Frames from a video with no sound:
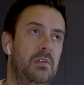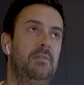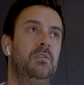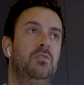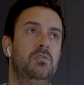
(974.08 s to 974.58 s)

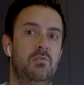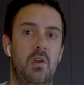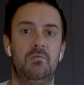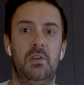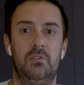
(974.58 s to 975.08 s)
have to do
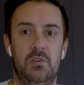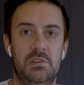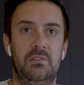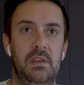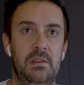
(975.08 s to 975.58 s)
your own
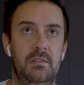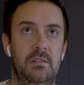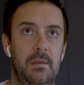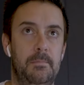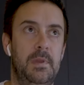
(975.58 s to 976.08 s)
research and dig
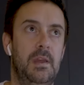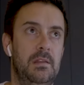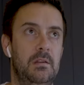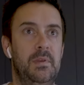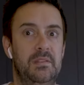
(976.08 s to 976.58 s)
a
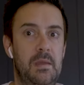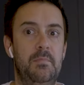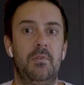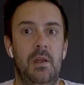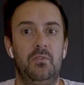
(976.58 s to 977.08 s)
little bit
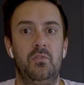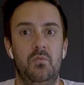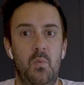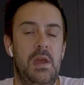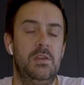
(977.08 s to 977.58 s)
deeper as
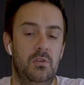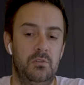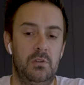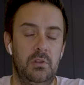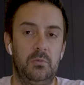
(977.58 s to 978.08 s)
to where your
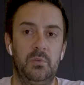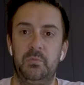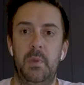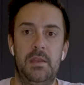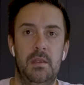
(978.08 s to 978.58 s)
dollars were
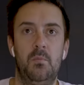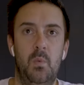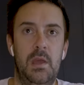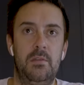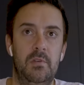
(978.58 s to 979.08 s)
spent and
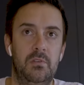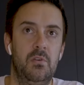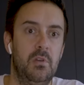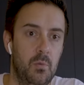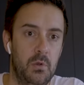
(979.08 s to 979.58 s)
where the
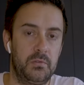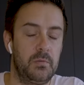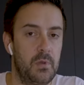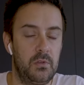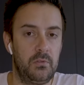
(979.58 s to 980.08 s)
return was
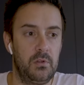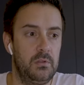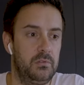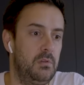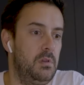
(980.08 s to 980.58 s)
from those
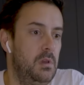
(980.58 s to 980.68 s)
dollars.